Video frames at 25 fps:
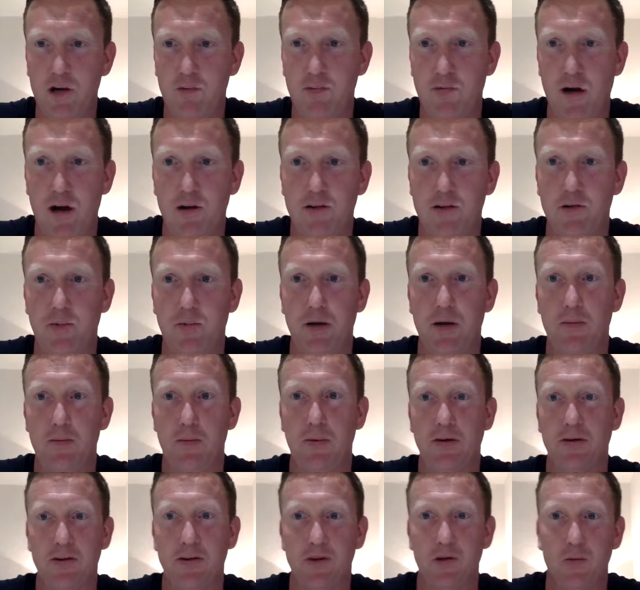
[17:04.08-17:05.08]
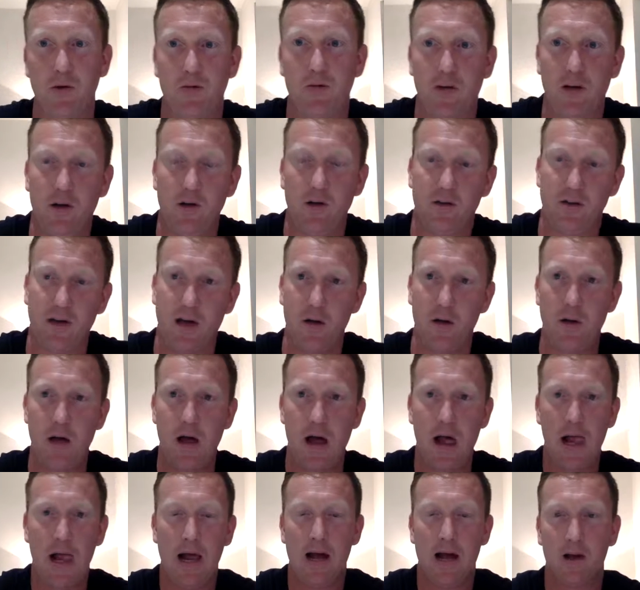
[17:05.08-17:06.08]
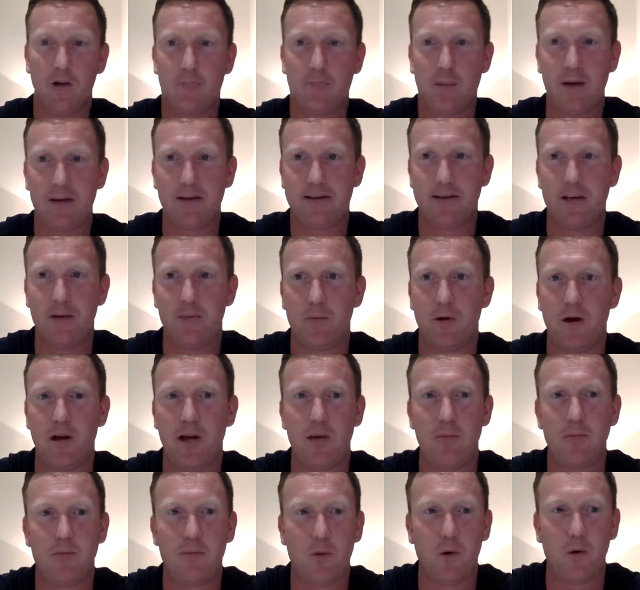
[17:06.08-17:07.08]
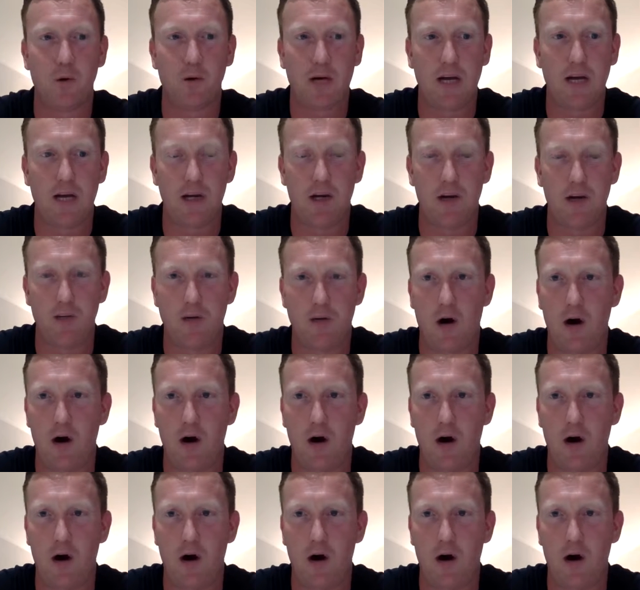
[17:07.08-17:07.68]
proud to be in business with you. So, as Ben said, my name's Paul Gillingham.